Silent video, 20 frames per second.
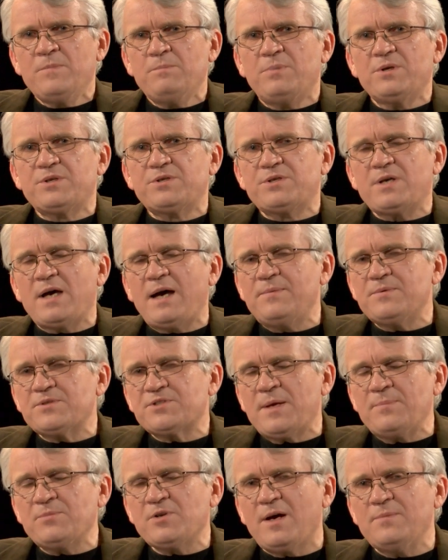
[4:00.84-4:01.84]
But
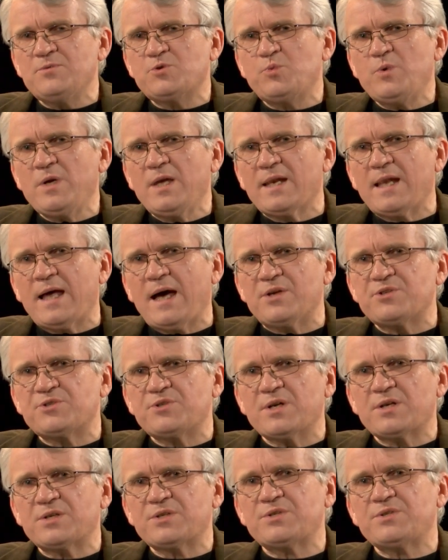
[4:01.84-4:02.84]
sometimes we allow
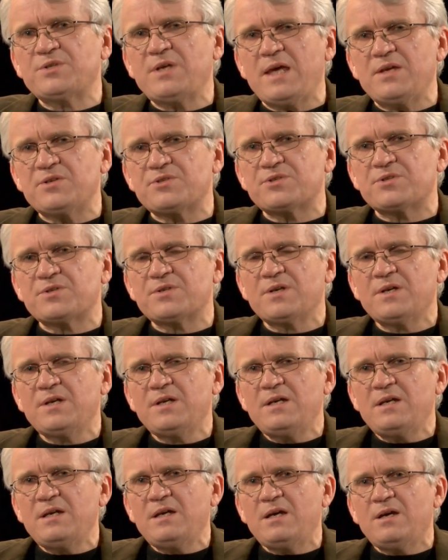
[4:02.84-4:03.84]
success
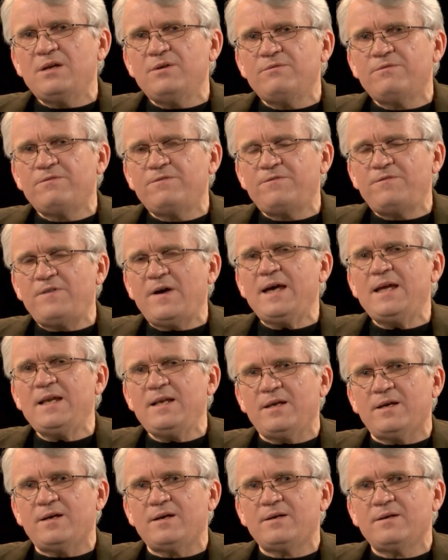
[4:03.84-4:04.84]
and
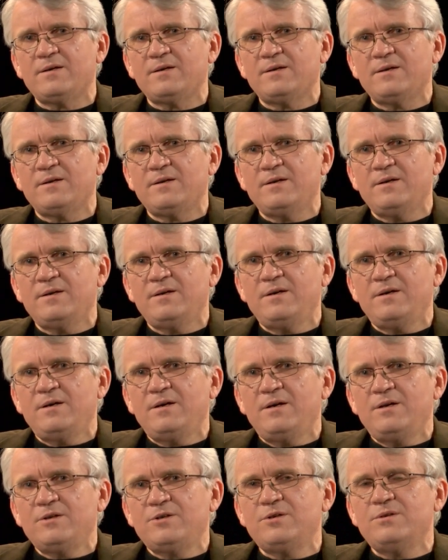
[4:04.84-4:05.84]
failure
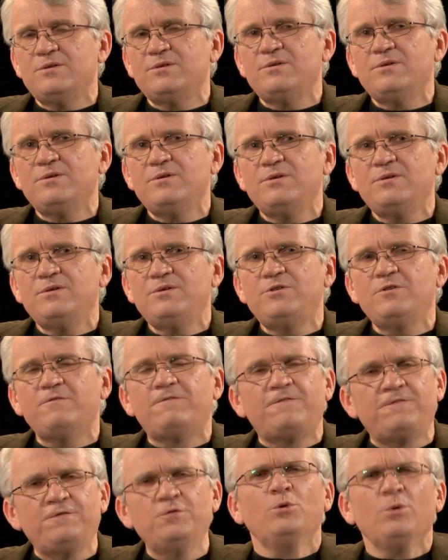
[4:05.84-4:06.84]
to
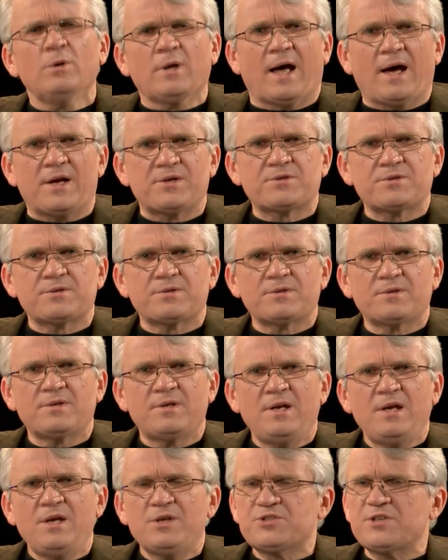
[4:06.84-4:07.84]
fool us.
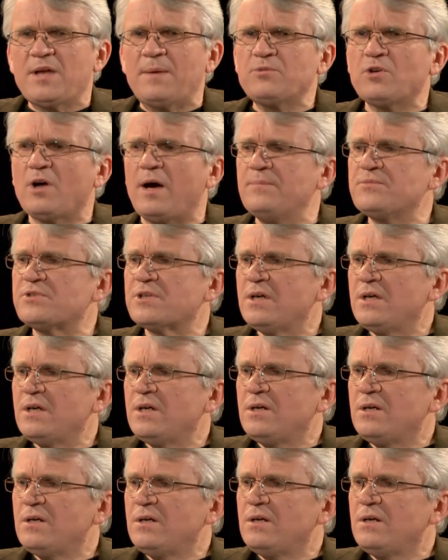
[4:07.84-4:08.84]
Sometimes
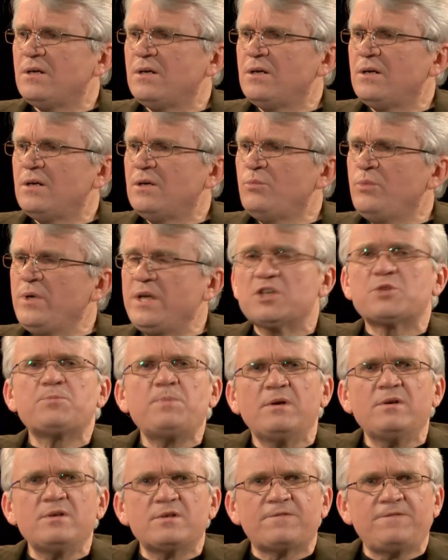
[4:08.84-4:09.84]
we
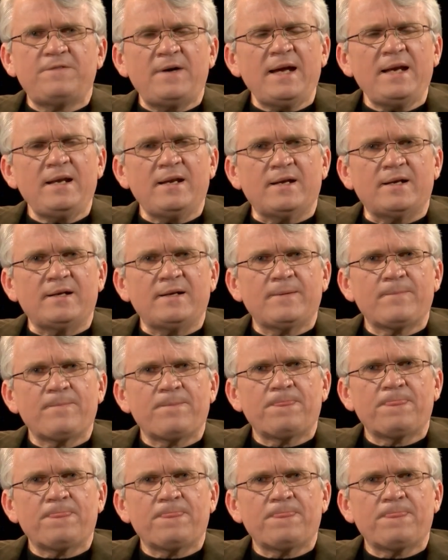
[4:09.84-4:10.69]
experience failure